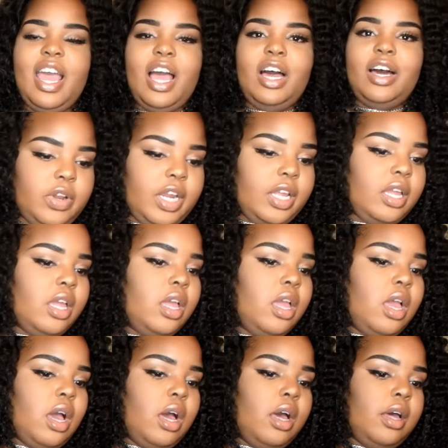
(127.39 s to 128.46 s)
all right,
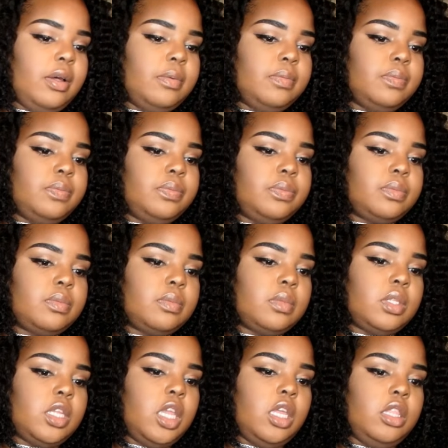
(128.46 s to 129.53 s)

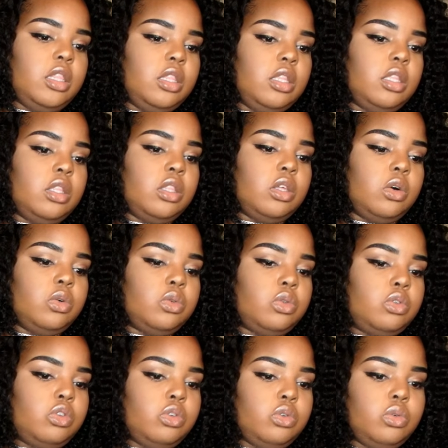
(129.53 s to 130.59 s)
and
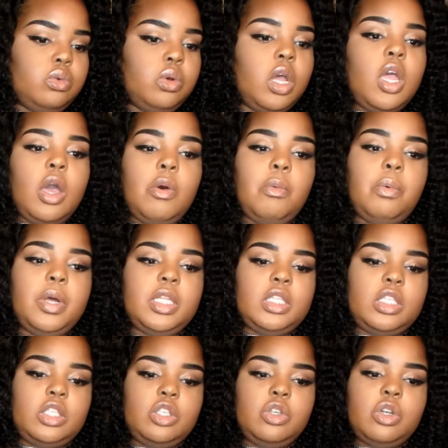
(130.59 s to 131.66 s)
those two,
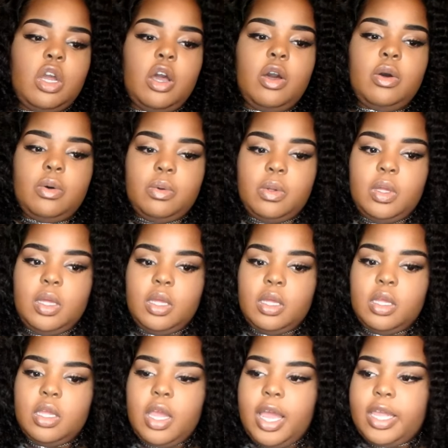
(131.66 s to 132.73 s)
once, you know,
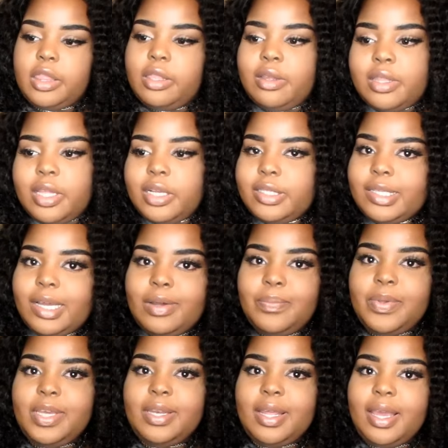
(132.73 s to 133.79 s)
I thought they saw
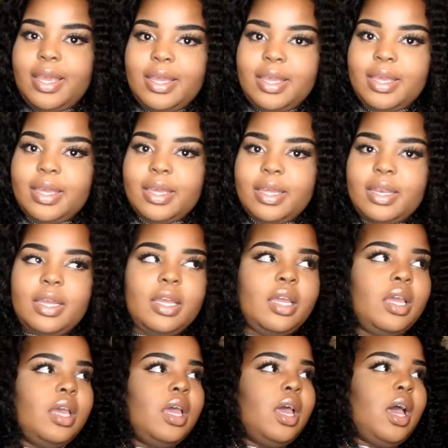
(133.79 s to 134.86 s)
me naked,
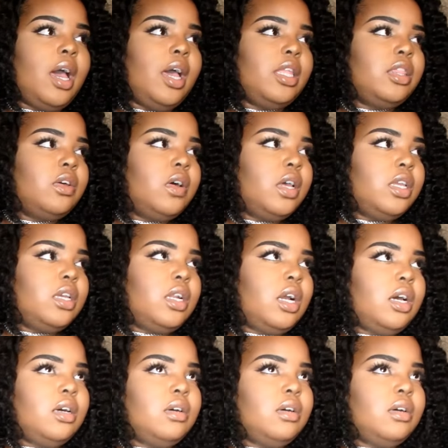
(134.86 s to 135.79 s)
I thought, you